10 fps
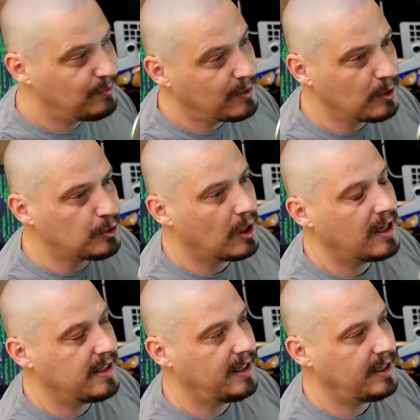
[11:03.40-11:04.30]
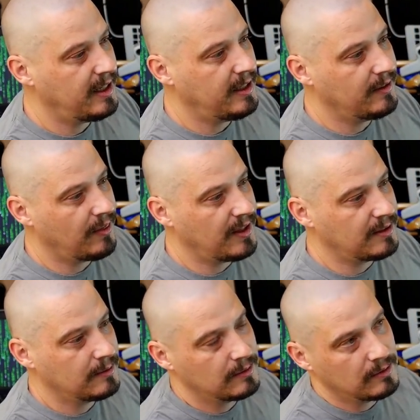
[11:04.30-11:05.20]
never tried any
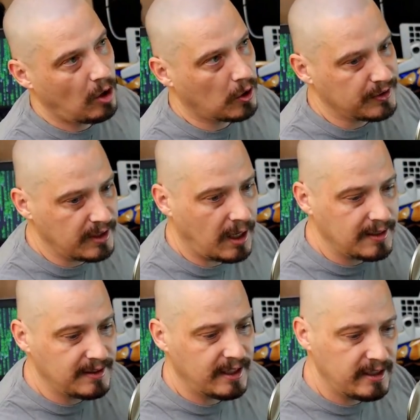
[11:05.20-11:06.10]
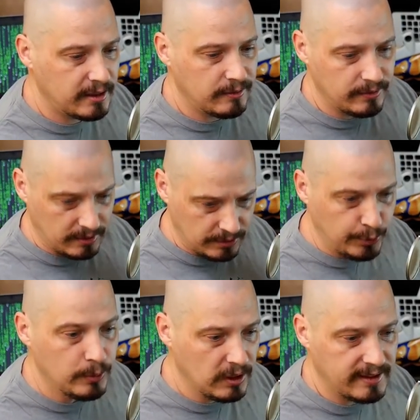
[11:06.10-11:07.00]
that are not native
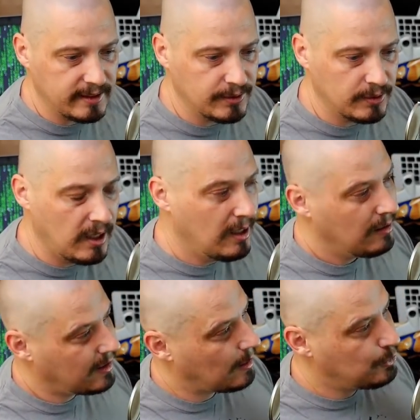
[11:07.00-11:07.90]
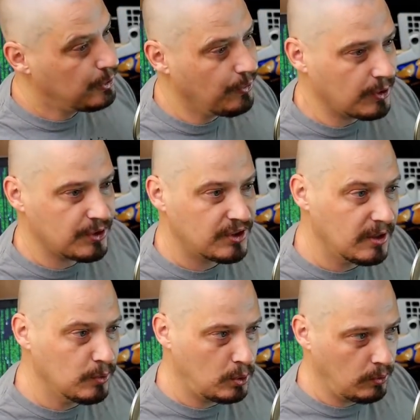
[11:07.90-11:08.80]
to Linux. Like I'm sure there's
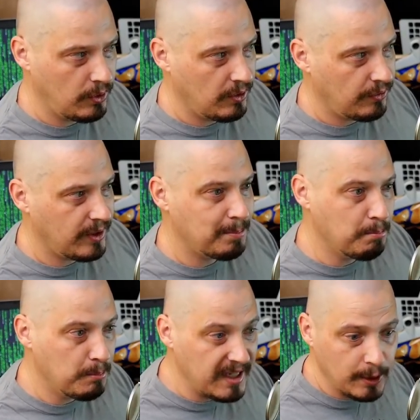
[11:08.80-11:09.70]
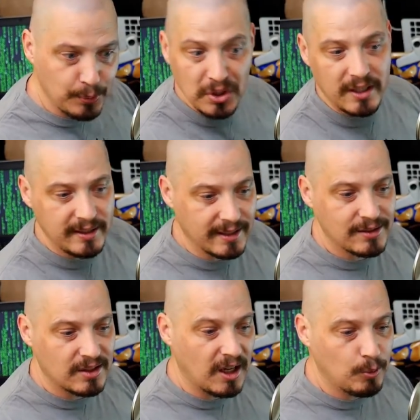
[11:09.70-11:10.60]
several that may run
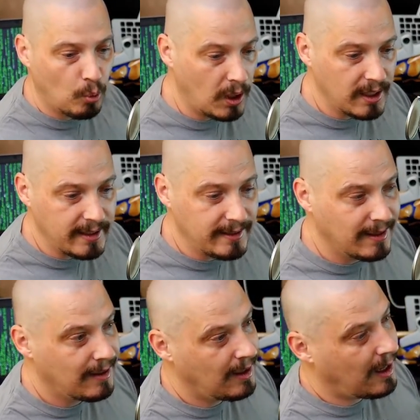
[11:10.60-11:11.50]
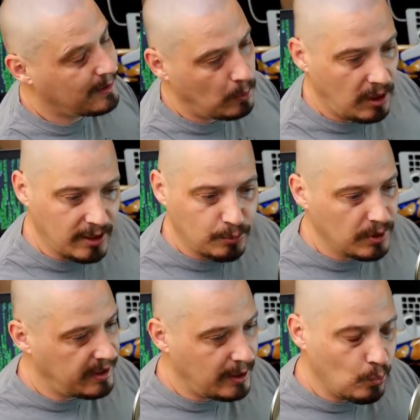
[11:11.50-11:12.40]
inside Wine. I don't like
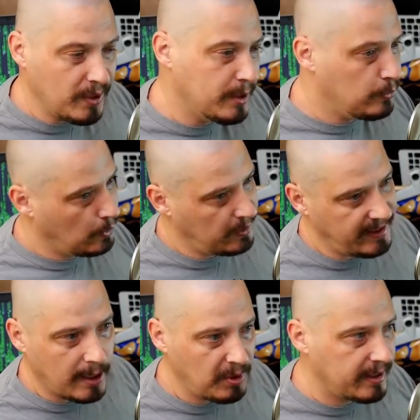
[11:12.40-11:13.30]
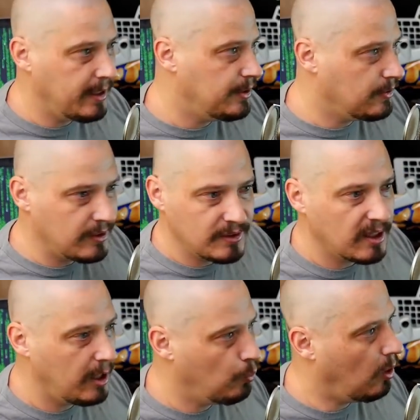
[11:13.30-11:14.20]
running Windows only applications
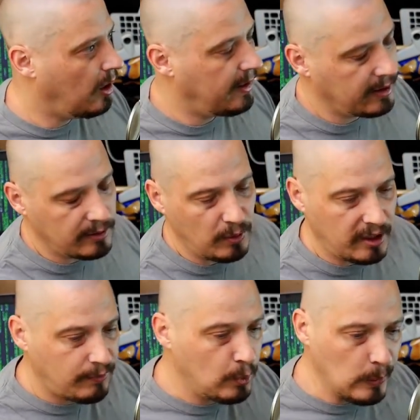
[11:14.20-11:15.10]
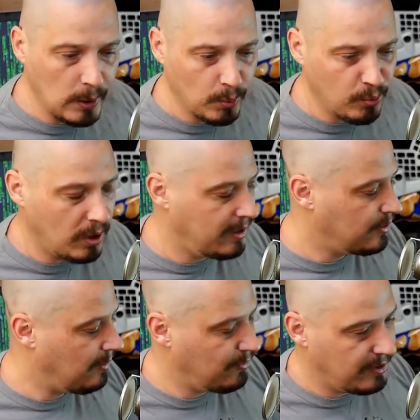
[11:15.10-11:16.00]
inside Wine. I don't like fooling with Wine,
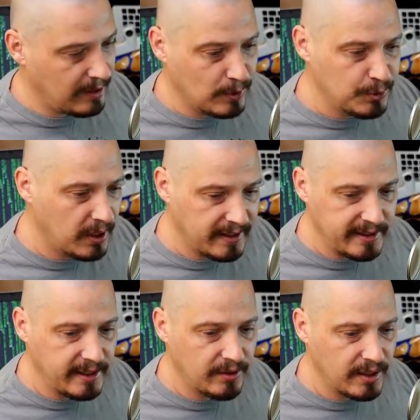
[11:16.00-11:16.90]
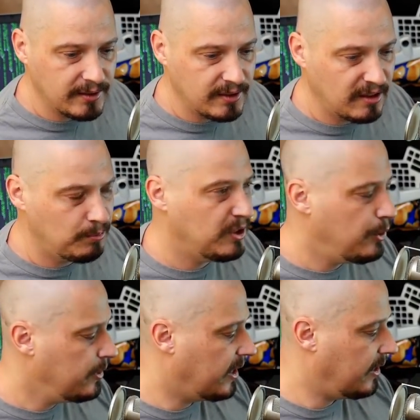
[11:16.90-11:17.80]
so I've never tried any of that stuff. But
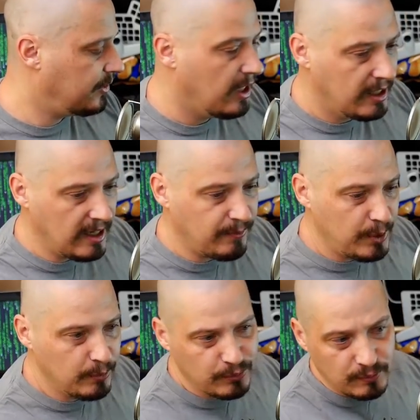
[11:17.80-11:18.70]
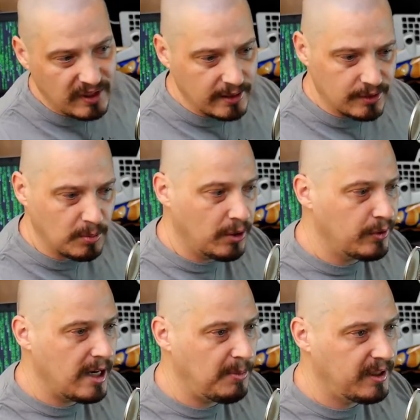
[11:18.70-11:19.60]
you guys, if you've got some
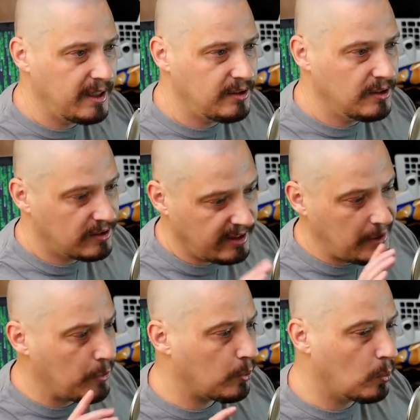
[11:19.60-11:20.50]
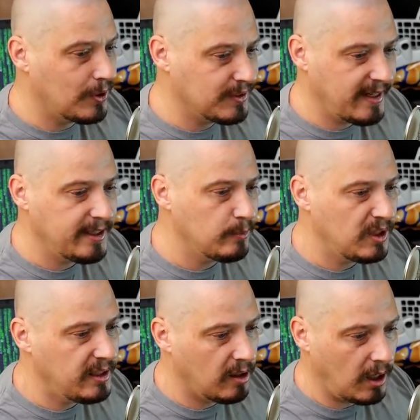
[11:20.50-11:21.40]
other applications that either work
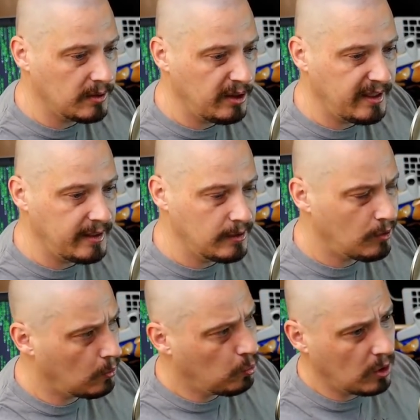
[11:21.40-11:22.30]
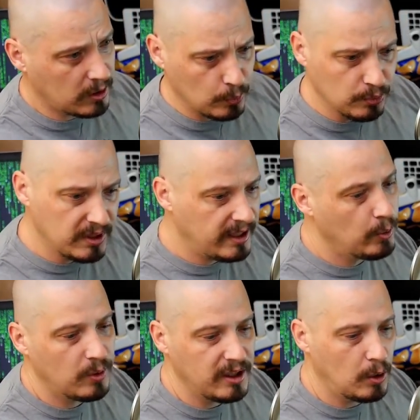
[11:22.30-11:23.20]
natively on Linux or work really
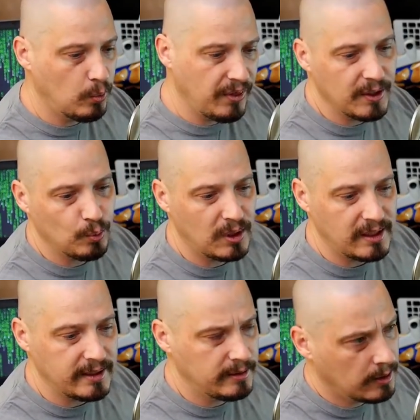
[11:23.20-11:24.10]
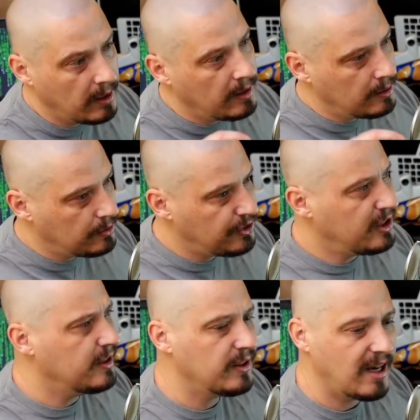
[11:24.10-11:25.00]
well within Wine,
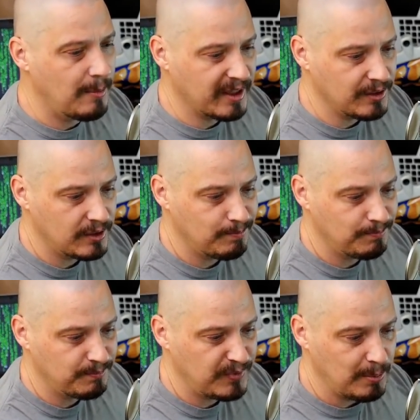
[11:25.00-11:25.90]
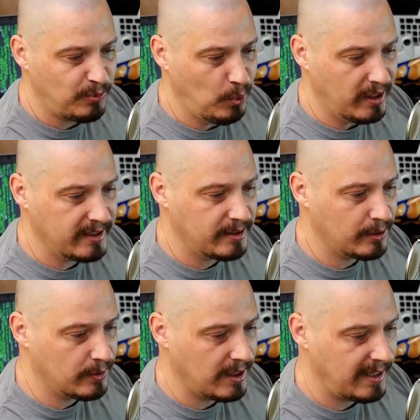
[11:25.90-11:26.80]
share in the comments. Now, before I
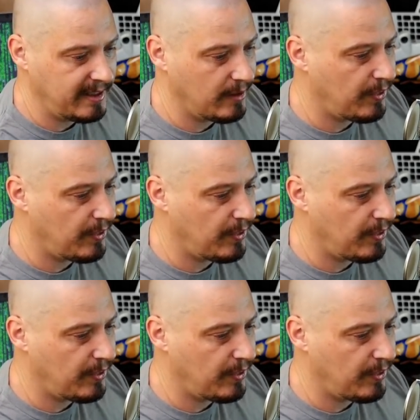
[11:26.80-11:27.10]
go, I need to